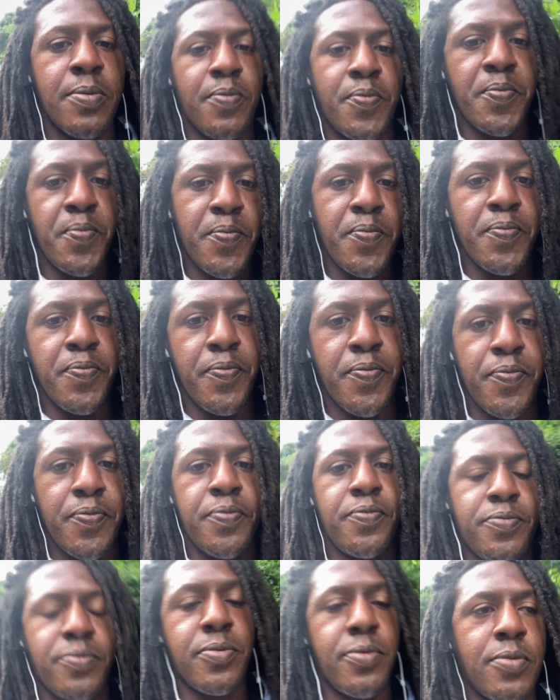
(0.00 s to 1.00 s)

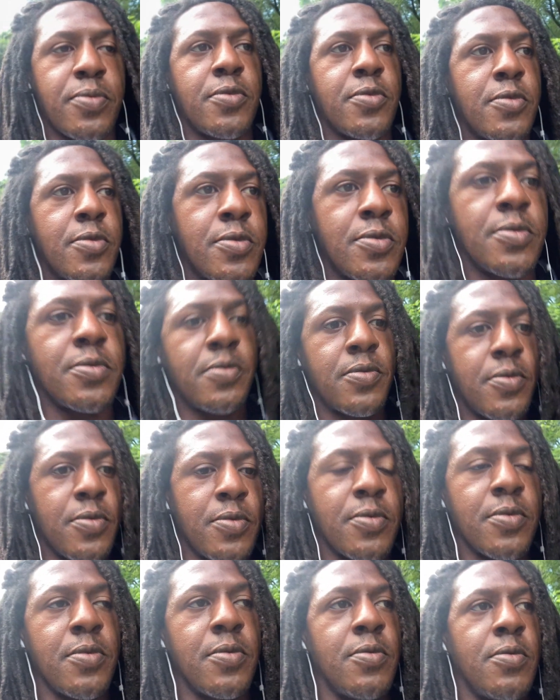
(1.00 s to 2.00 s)

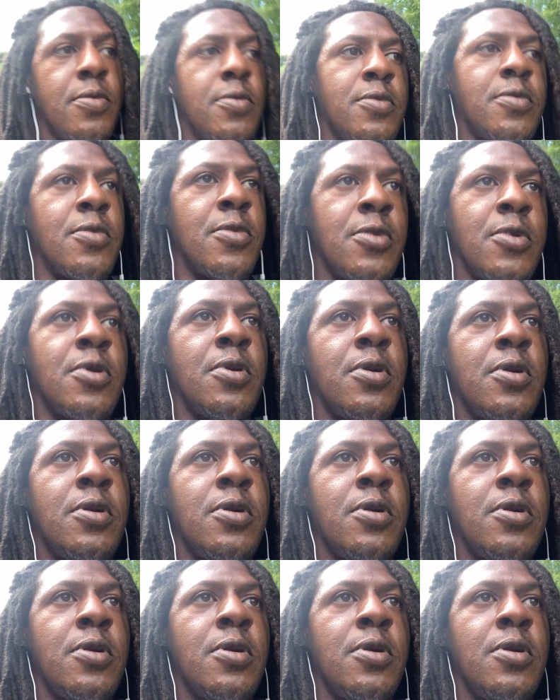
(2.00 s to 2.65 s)
No one is speaking in this clip.